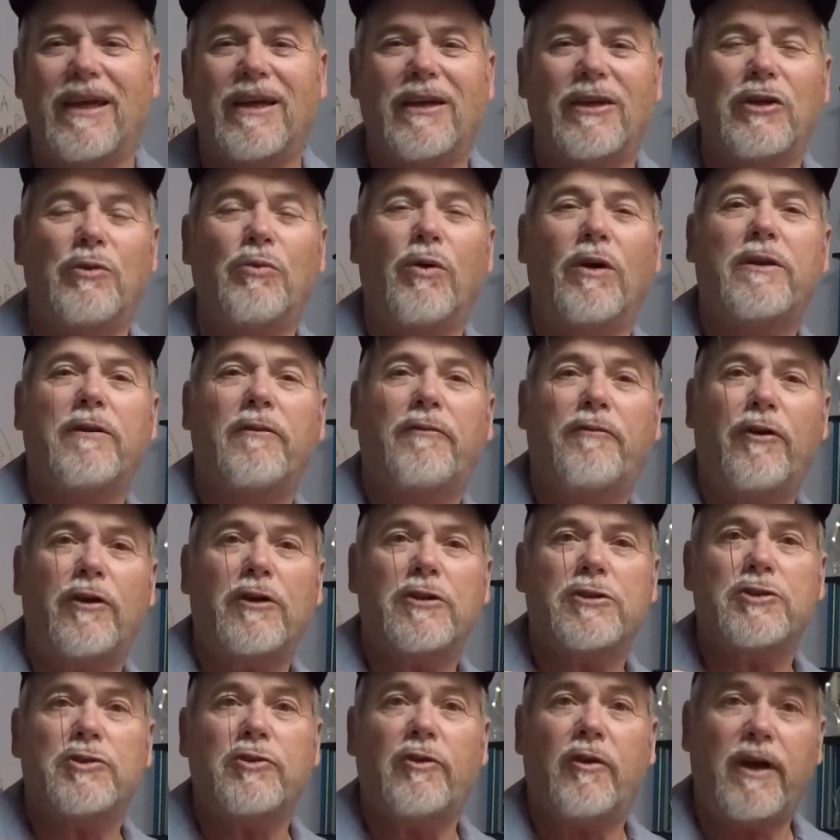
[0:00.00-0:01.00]
You want the
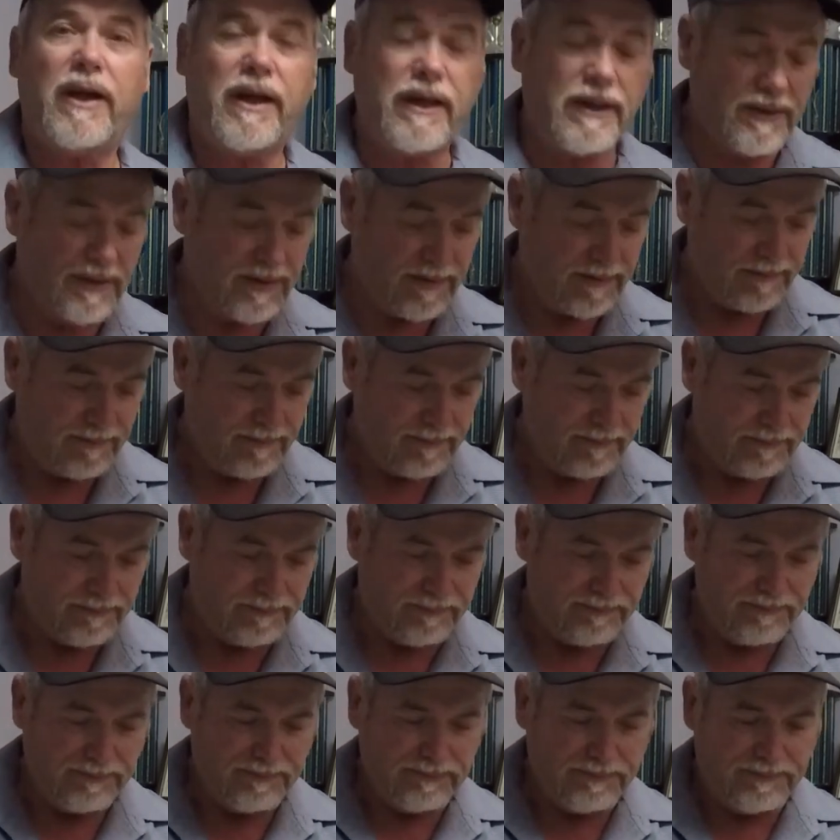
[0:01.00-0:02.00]
first strings?
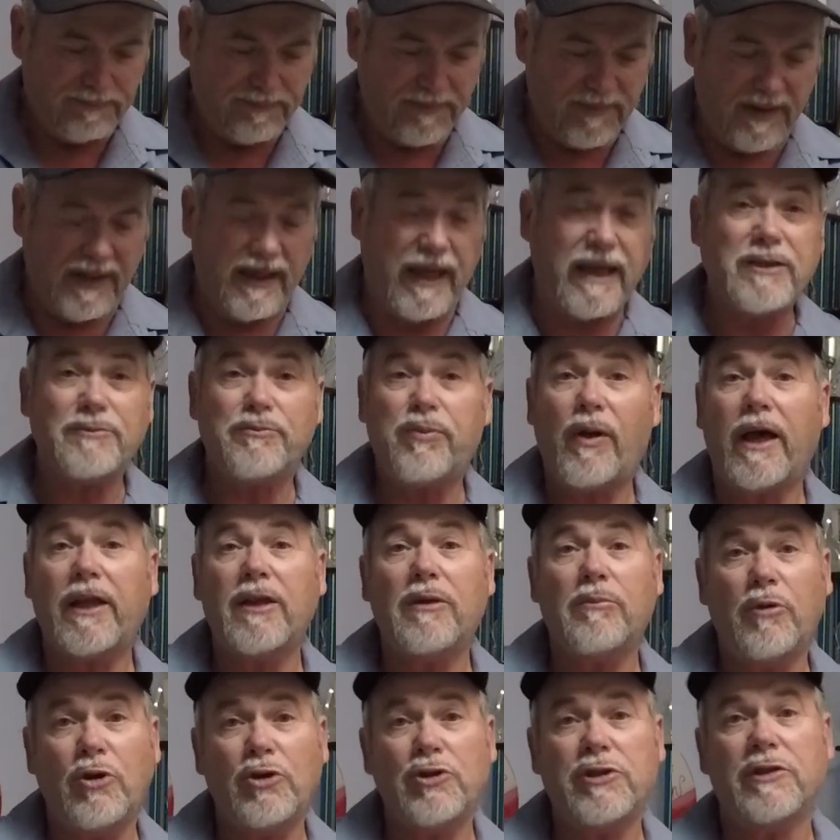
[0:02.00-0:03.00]
He's playing
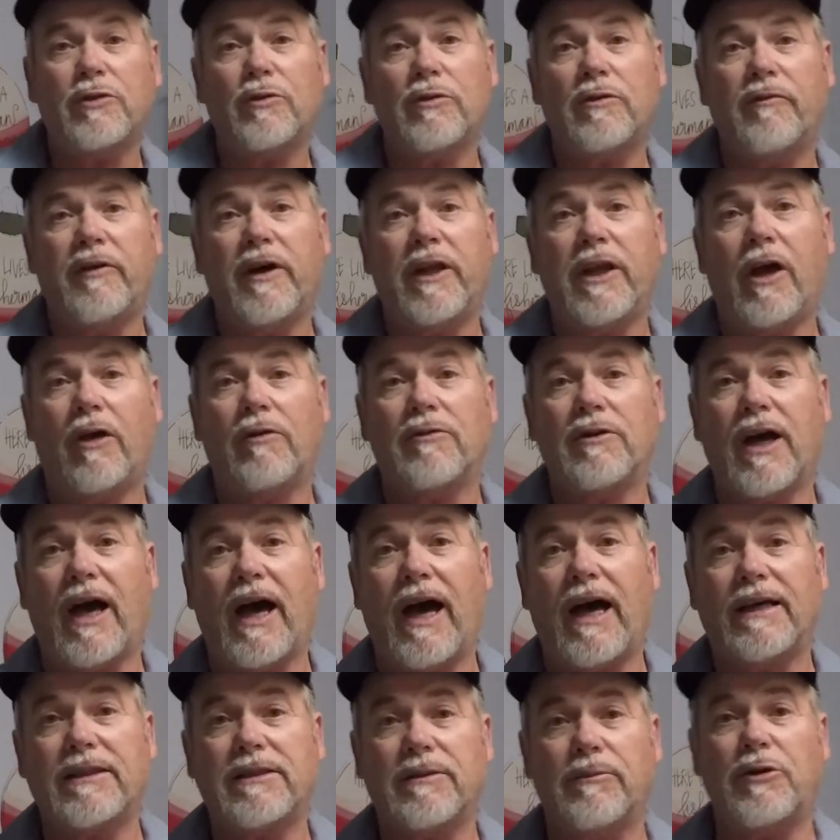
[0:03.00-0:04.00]
the music on the video,
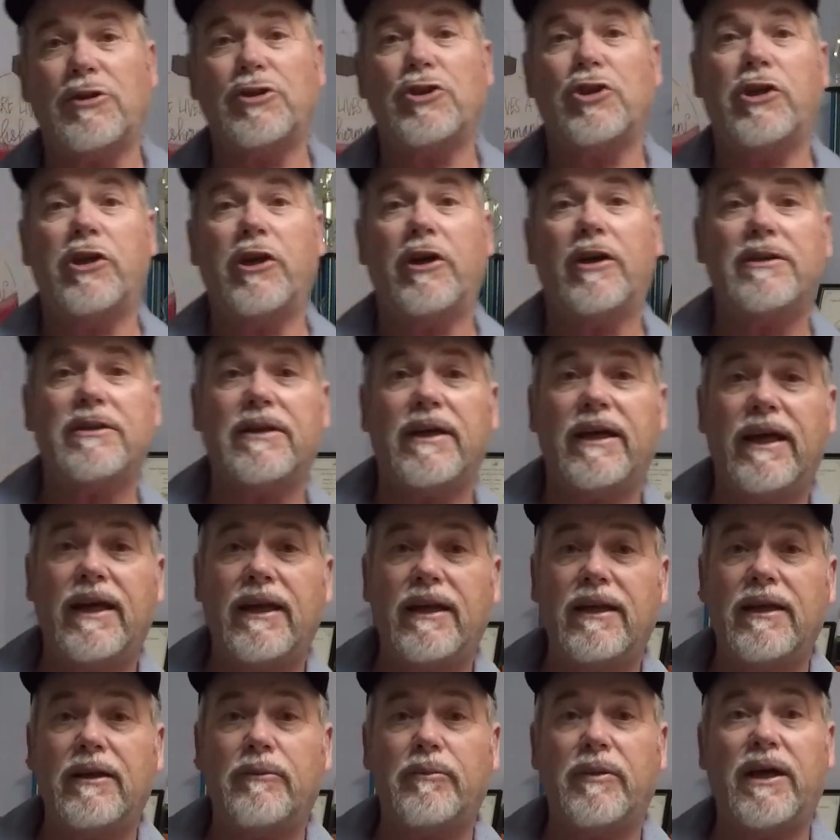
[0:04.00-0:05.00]
guys. The music you hear at the
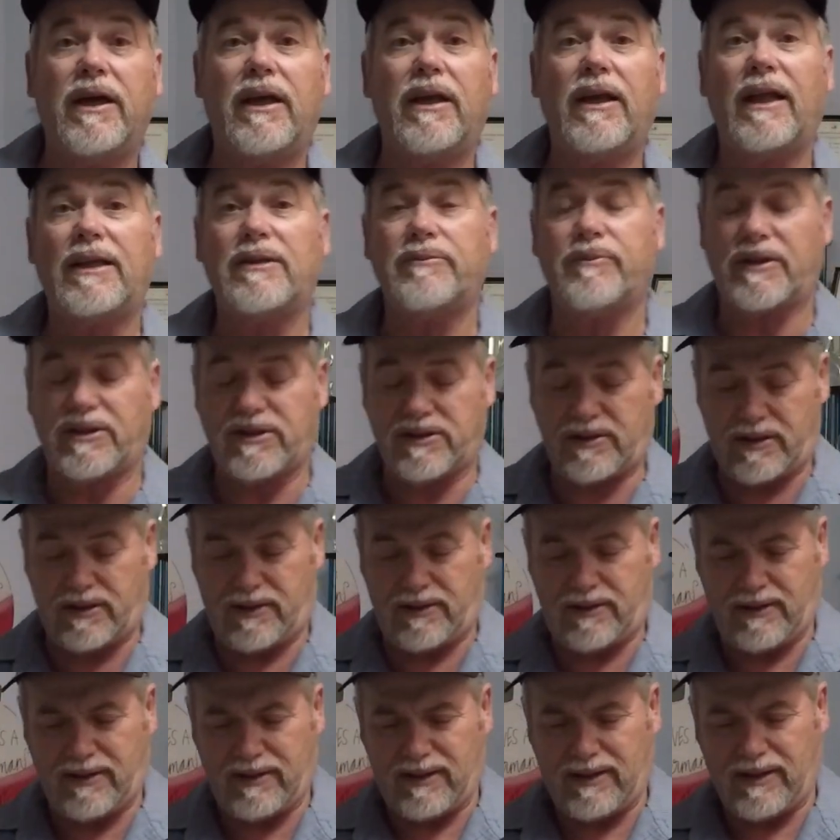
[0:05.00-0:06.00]
end and the beginning, that's my
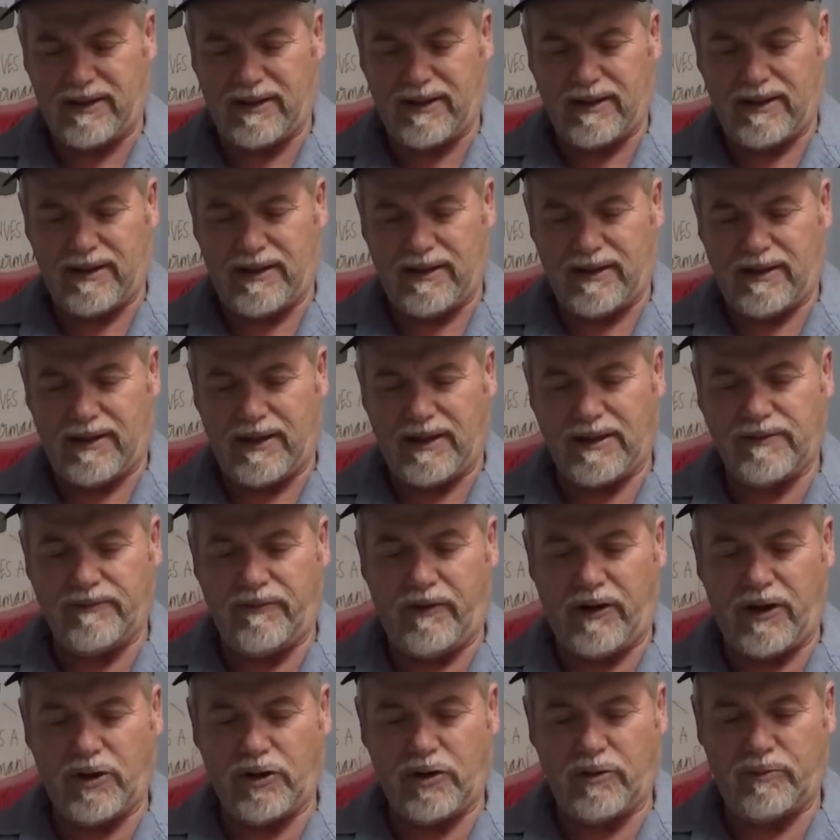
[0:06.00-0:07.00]
son. He's a
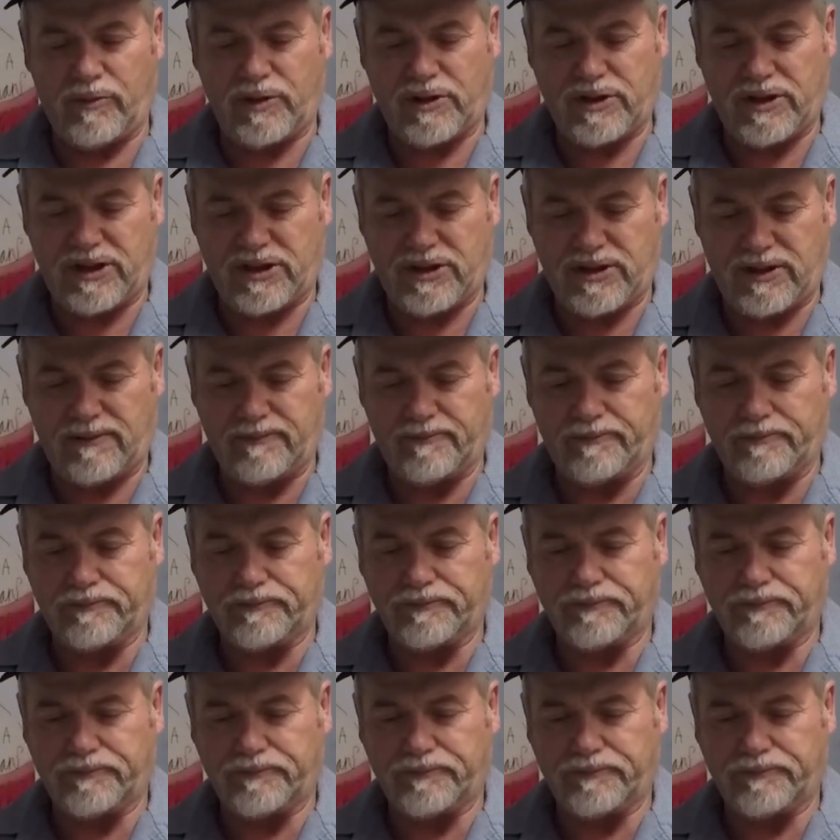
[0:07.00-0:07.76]
very good musician.